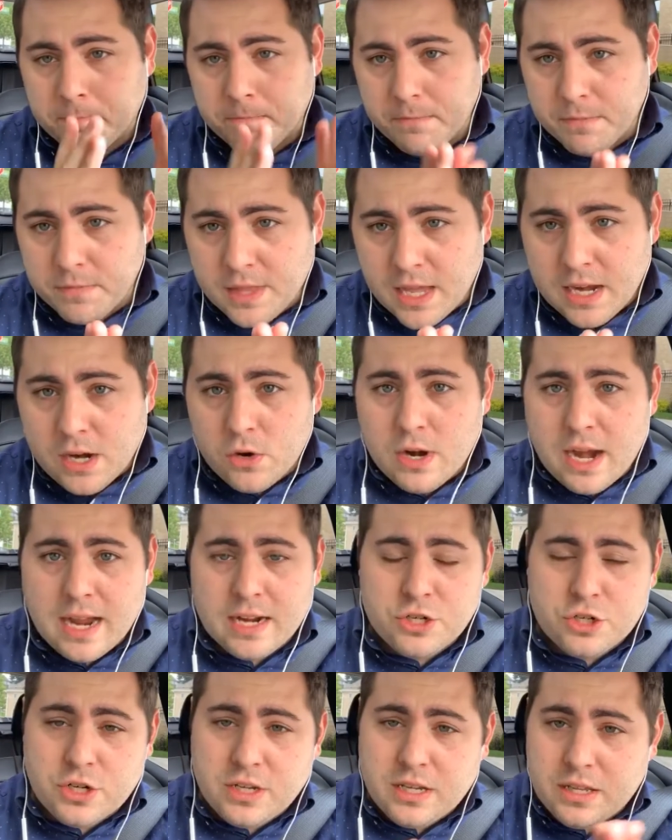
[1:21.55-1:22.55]
They don't
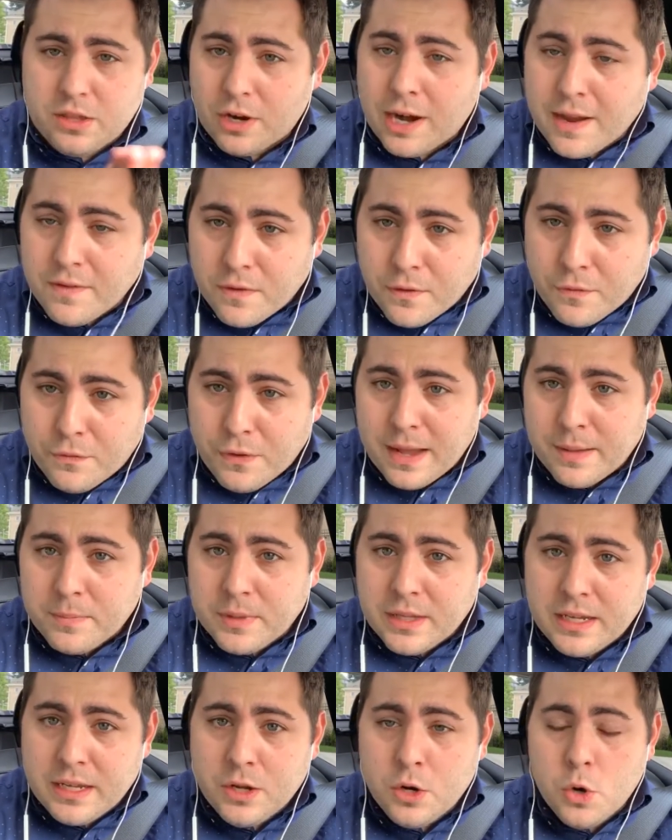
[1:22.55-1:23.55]
actually either have a
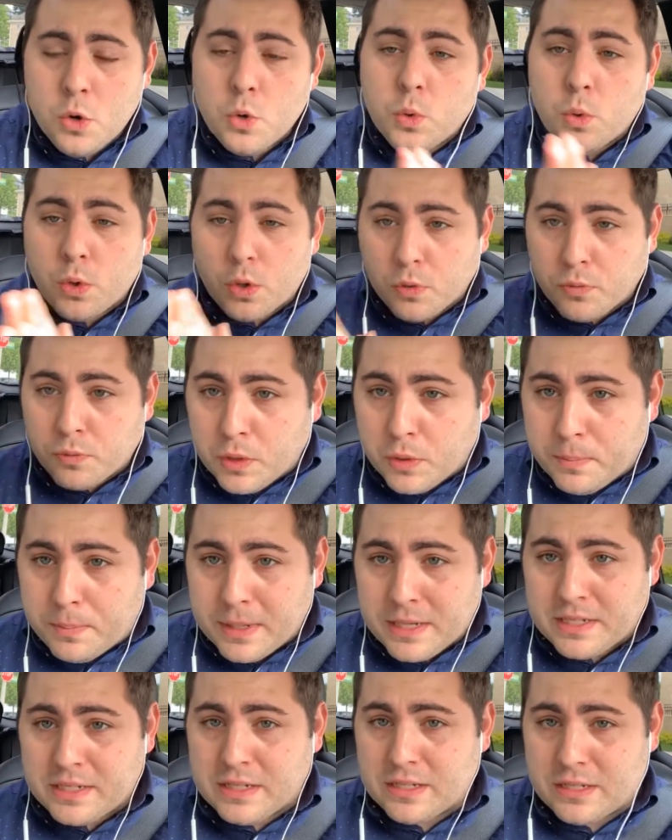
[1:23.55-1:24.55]
family or a real
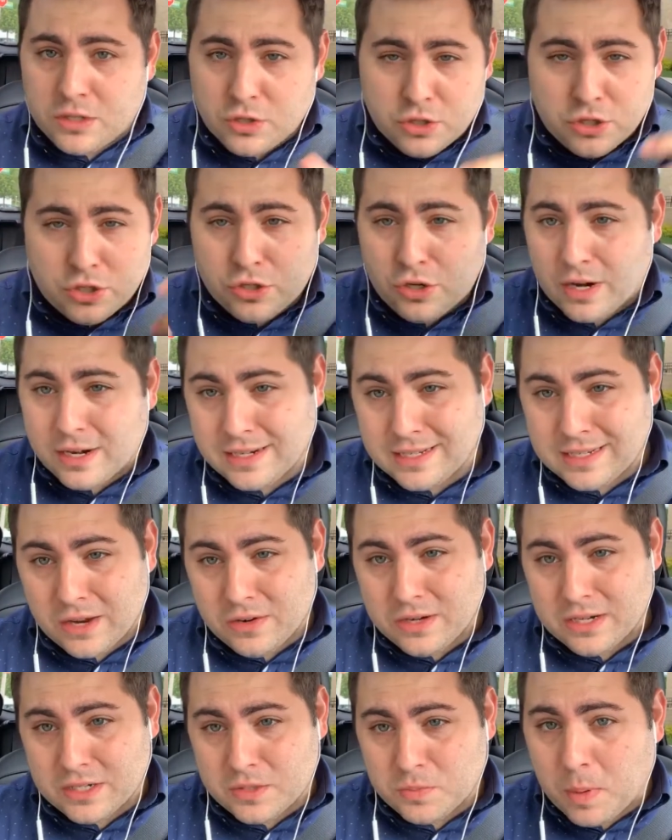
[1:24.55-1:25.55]
business. They're just trying to
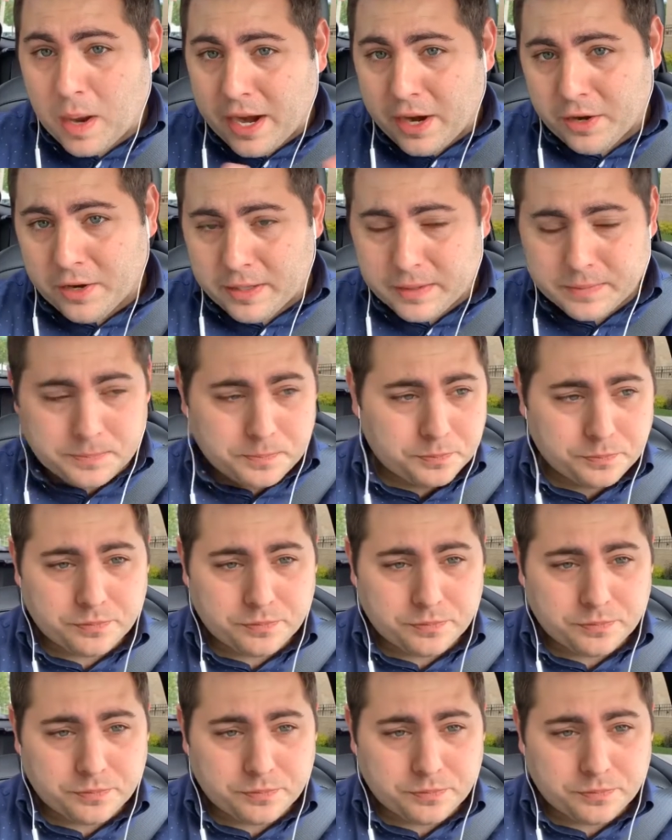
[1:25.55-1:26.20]
sound inspiring.